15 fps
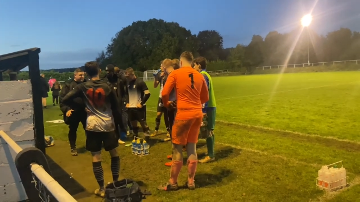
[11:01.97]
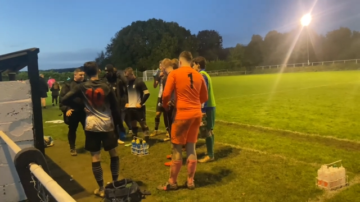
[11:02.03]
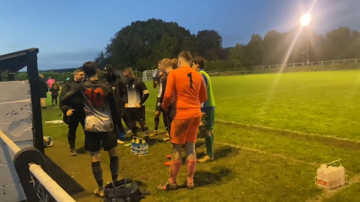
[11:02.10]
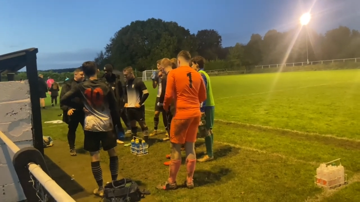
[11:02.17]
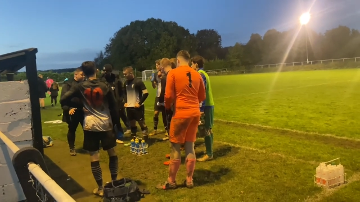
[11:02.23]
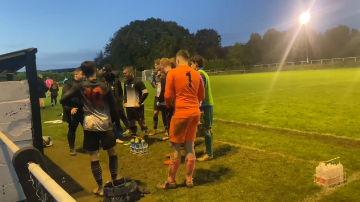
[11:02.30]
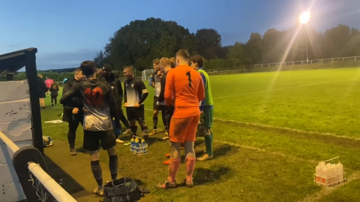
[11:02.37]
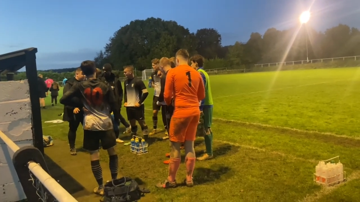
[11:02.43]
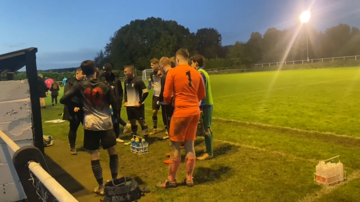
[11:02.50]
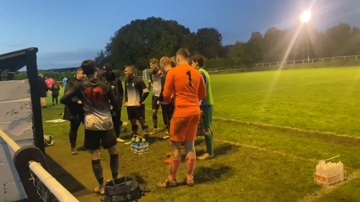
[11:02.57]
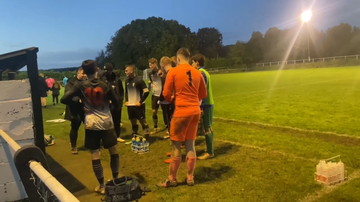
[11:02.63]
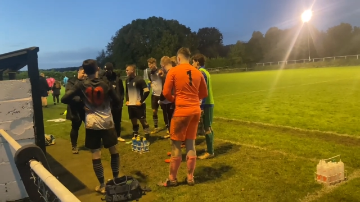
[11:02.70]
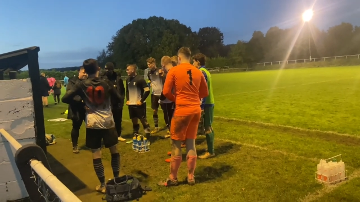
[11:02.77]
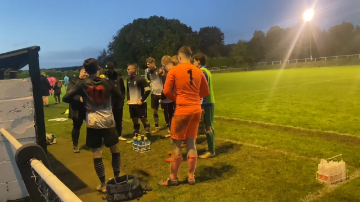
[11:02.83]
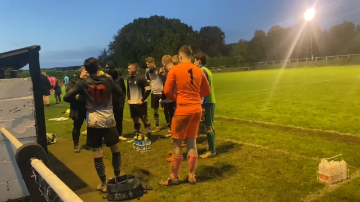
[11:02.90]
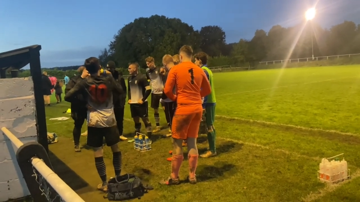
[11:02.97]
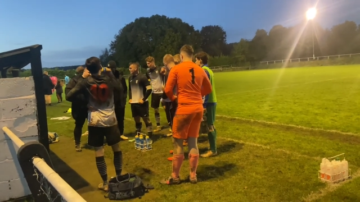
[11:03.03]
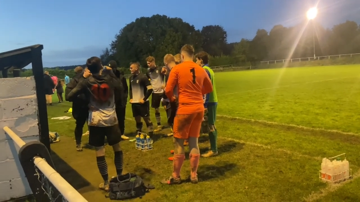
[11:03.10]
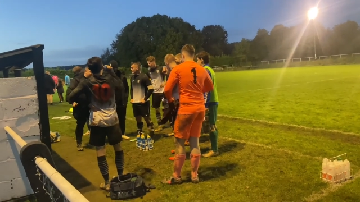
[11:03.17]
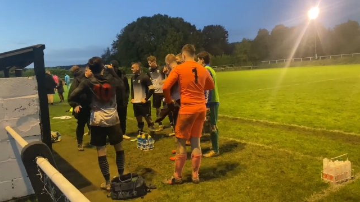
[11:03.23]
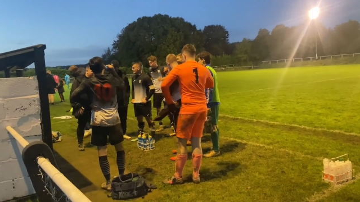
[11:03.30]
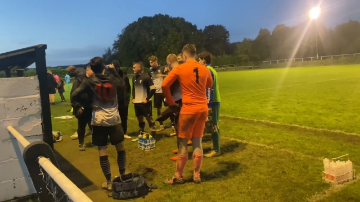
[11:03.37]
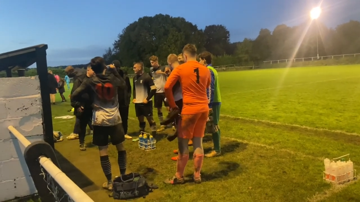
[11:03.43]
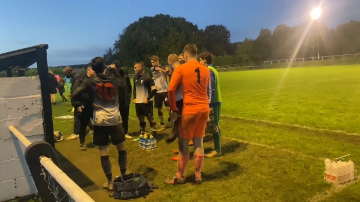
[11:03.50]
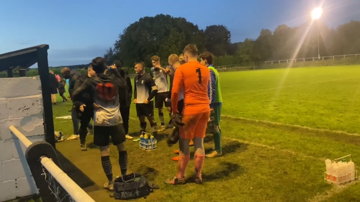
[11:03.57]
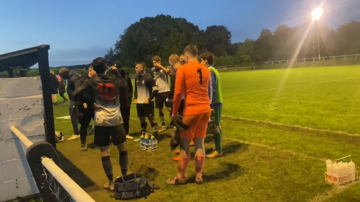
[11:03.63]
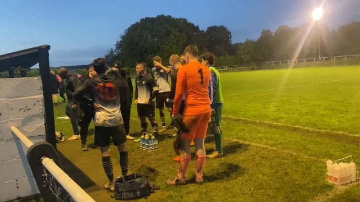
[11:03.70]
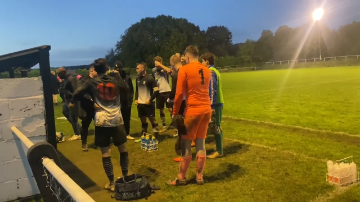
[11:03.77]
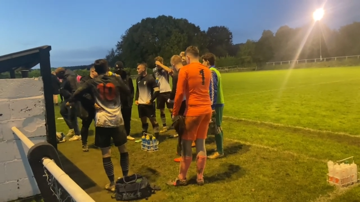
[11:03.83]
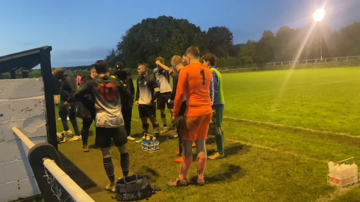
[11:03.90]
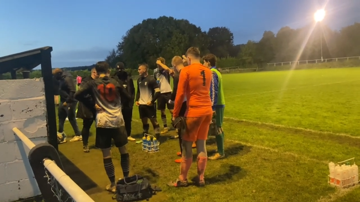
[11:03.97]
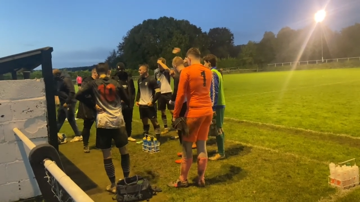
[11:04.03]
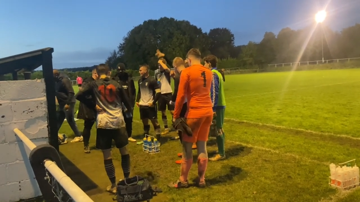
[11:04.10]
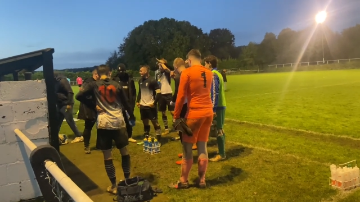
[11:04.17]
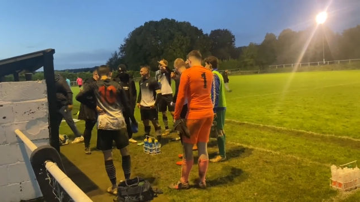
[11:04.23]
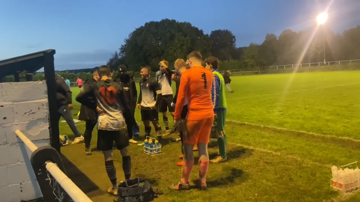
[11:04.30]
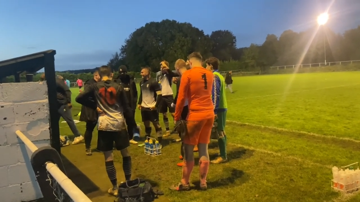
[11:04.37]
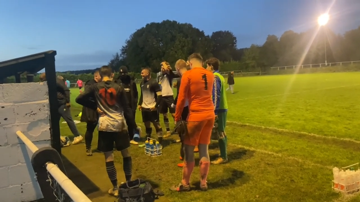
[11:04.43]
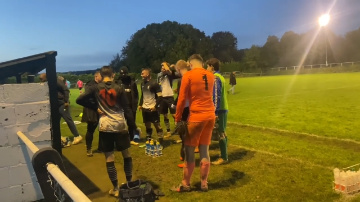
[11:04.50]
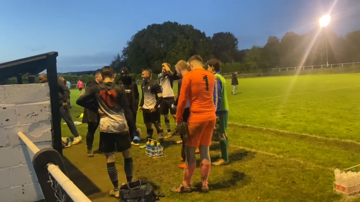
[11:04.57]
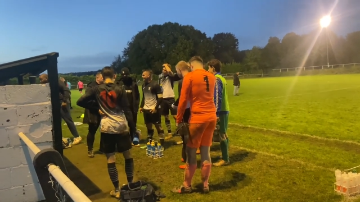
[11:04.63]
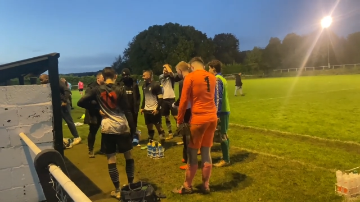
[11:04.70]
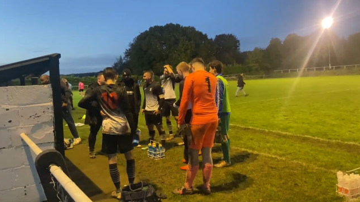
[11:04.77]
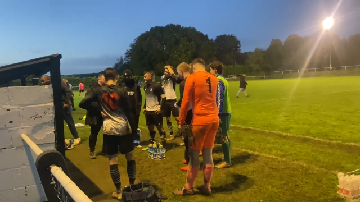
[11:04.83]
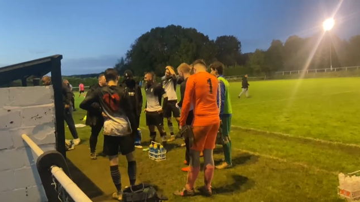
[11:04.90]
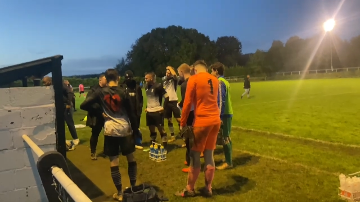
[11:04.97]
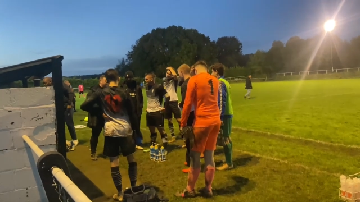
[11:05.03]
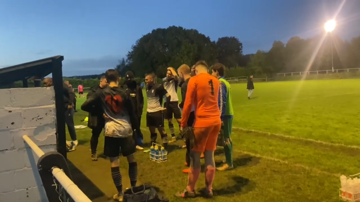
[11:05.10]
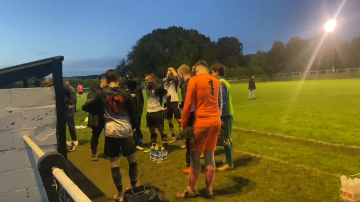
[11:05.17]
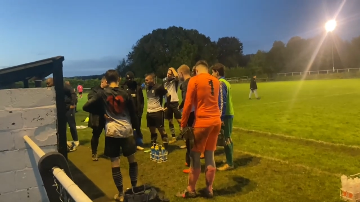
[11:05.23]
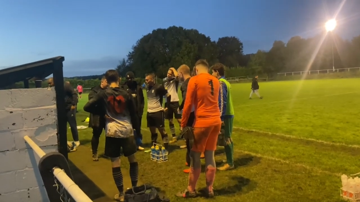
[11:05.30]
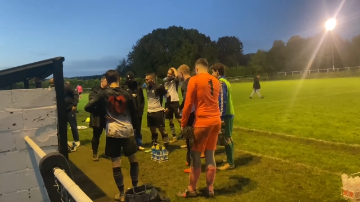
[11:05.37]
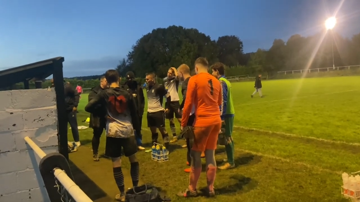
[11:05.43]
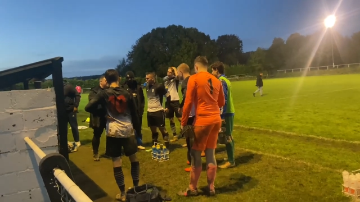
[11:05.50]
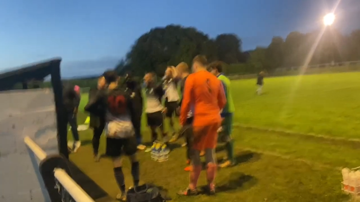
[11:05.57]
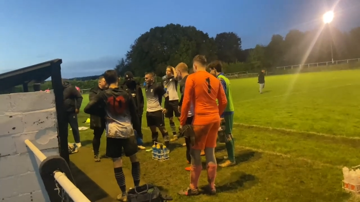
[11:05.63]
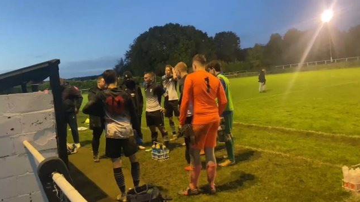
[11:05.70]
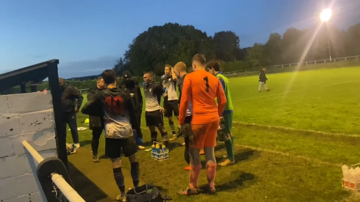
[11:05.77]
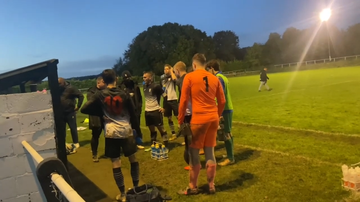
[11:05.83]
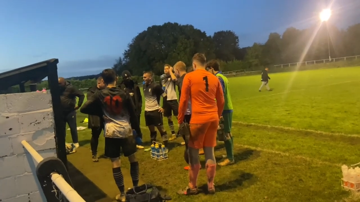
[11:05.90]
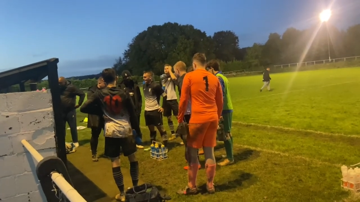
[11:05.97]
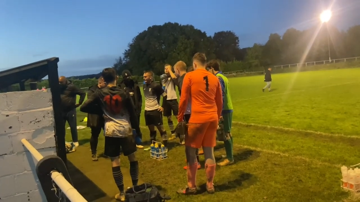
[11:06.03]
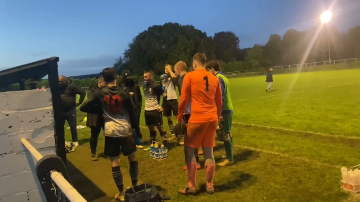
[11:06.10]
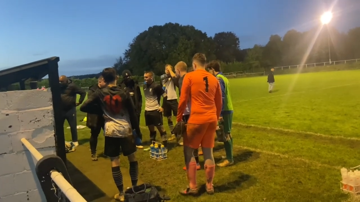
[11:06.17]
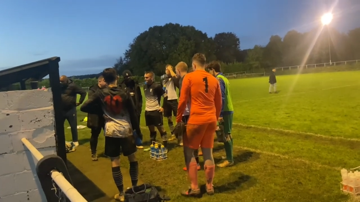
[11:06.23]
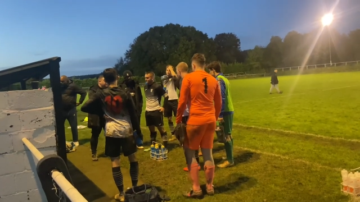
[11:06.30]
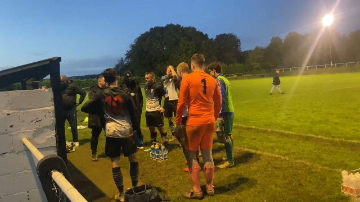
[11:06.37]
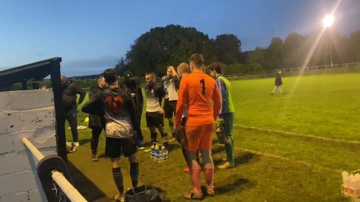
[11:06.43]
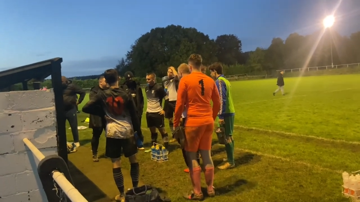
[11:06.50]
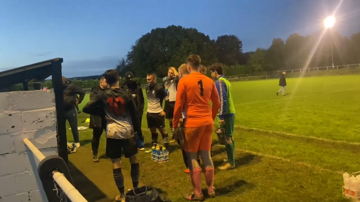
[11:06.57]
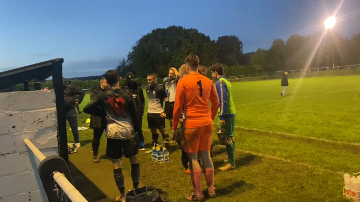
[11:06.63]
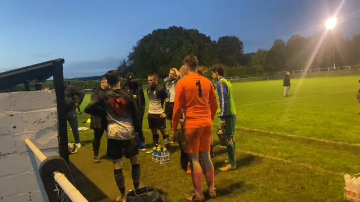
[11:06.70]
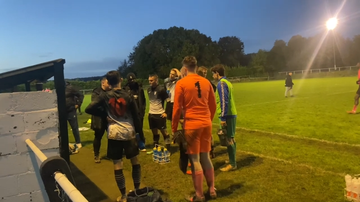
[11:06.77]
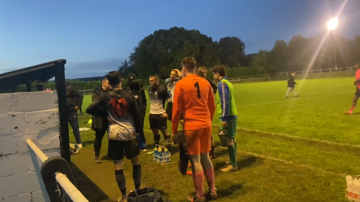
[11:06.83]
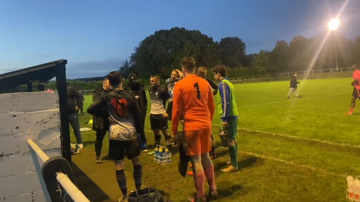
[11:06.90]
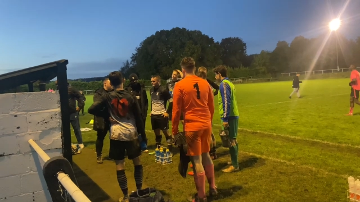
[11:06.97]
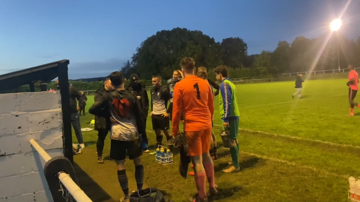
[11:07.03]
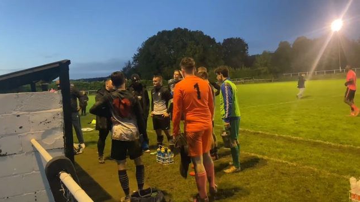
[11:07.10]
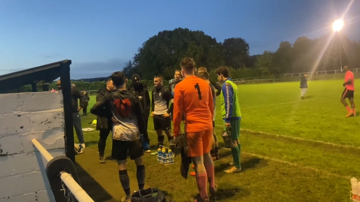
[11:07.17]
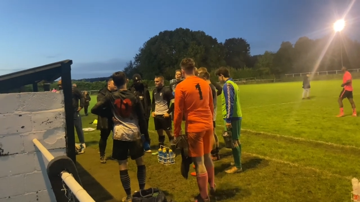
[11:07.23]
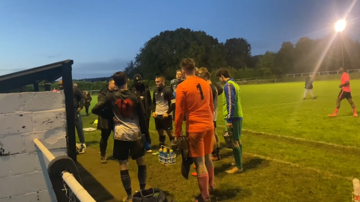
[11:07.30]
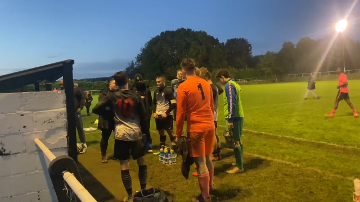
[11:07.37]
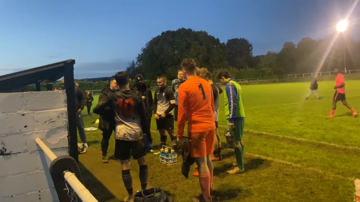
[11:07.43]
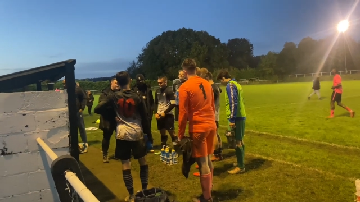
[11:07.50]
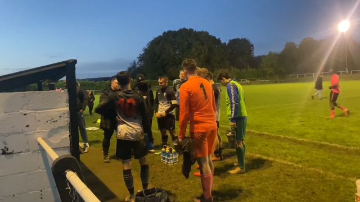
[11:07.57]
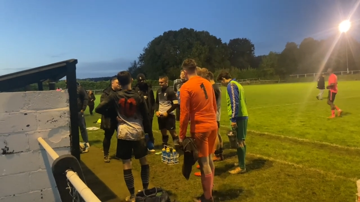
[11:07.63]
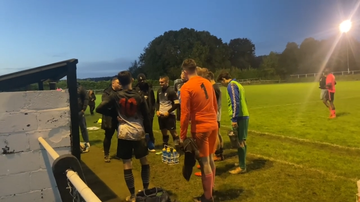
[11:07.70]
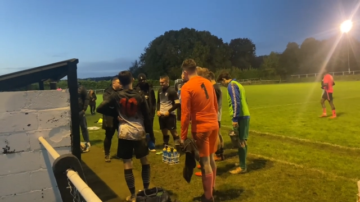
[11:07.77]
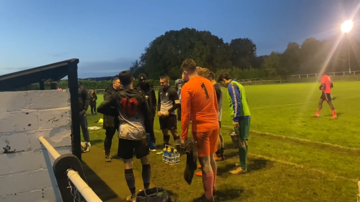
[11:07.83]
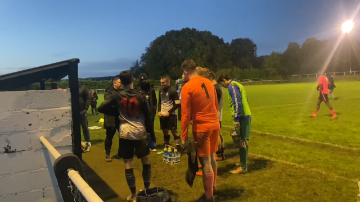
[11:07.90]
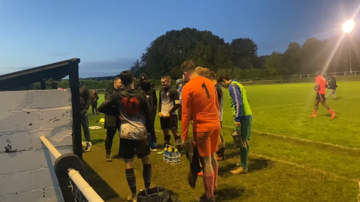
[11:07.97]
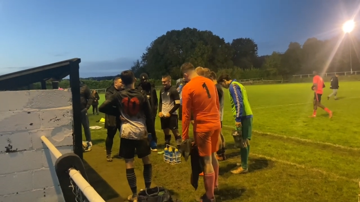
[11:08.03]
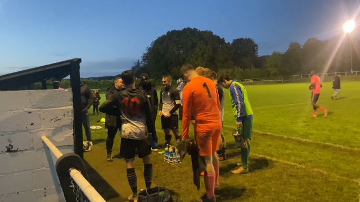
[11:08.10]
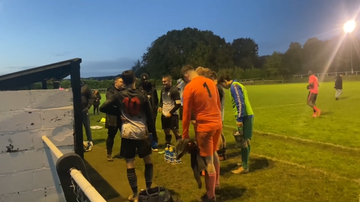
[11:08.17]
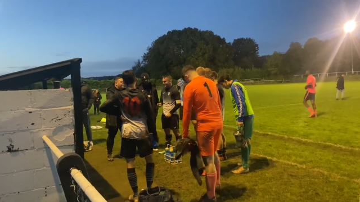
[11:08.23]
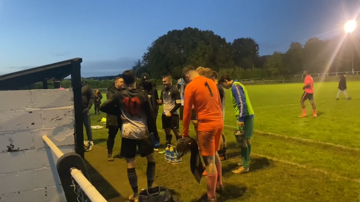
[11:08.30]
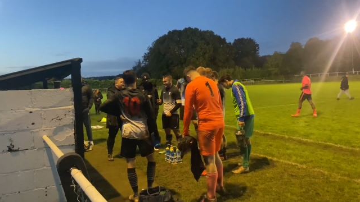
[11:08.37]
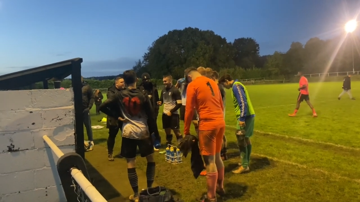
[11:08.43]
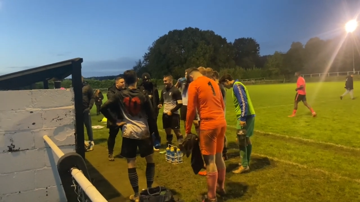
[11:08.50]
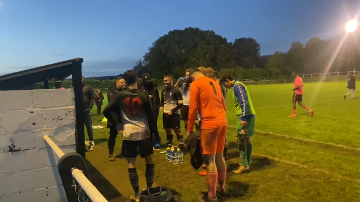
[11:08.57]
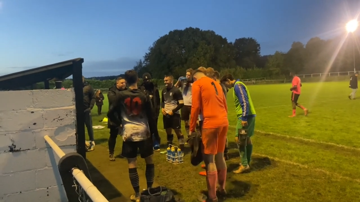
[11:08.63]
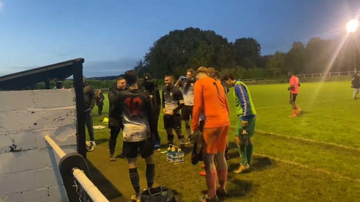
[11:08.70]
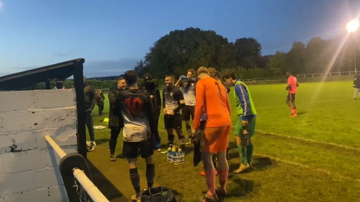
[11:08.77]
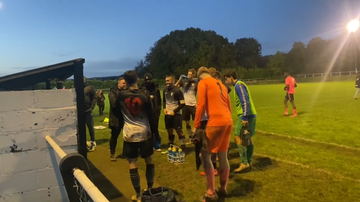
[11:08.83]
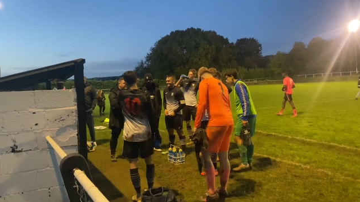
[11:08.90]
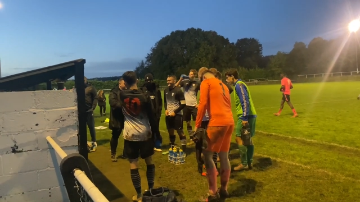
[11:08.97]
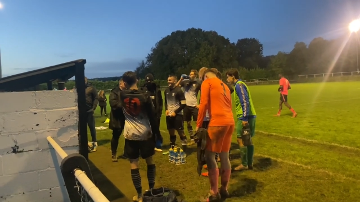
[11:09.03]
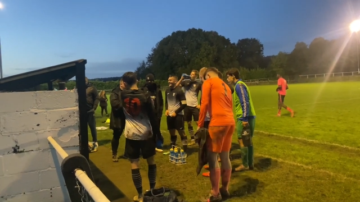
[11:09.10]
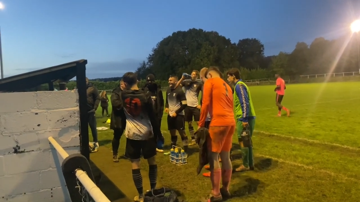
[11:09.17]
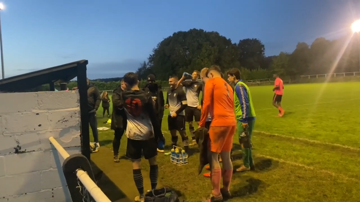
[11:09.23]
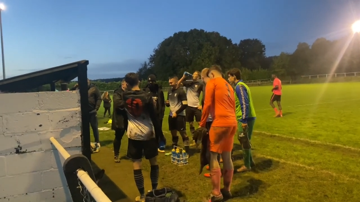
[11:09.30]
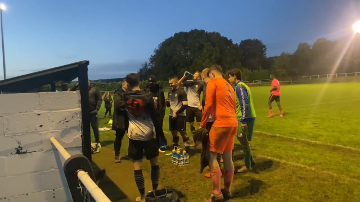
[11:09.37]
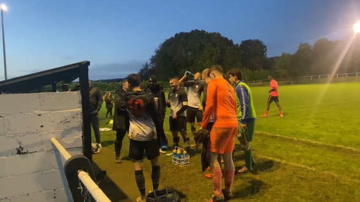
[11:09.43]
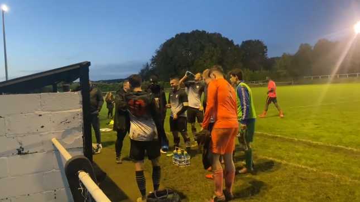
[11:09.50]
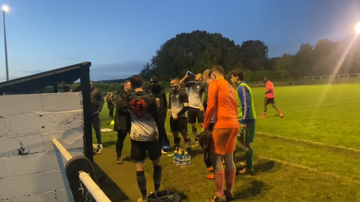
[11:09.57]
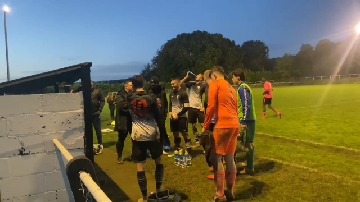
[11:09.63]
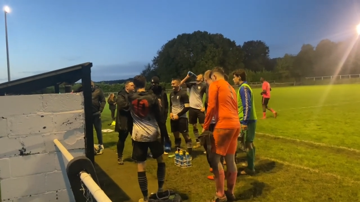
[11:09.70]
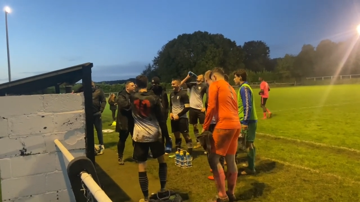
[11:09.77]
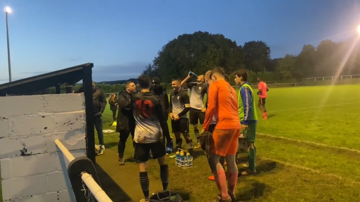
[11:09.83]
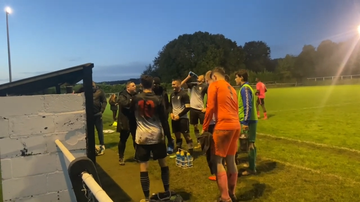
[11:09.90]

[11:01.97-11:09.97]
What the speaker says: [unreadable: no face in view]